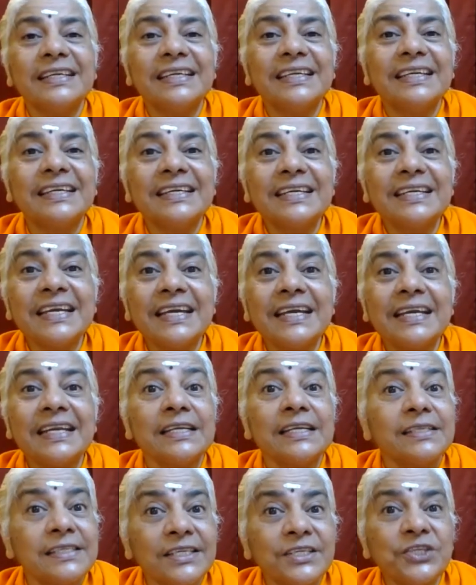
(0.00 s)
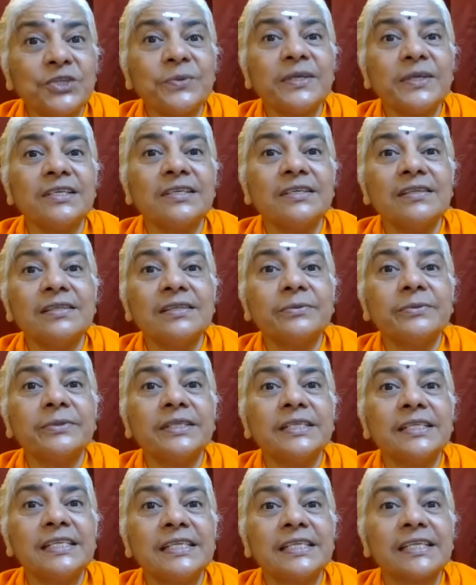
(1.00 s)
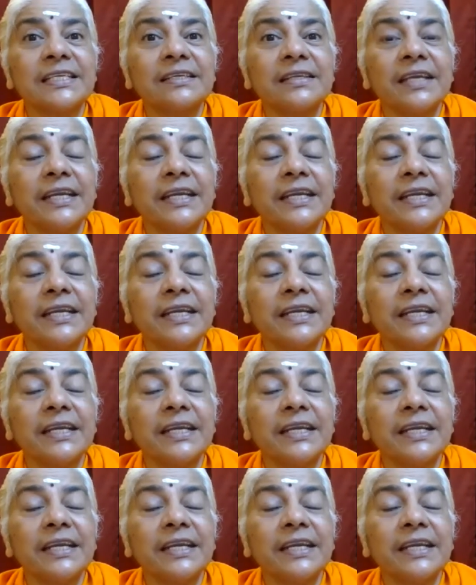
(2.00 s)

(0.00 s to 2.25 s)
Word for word: yeah, and a situation in the world,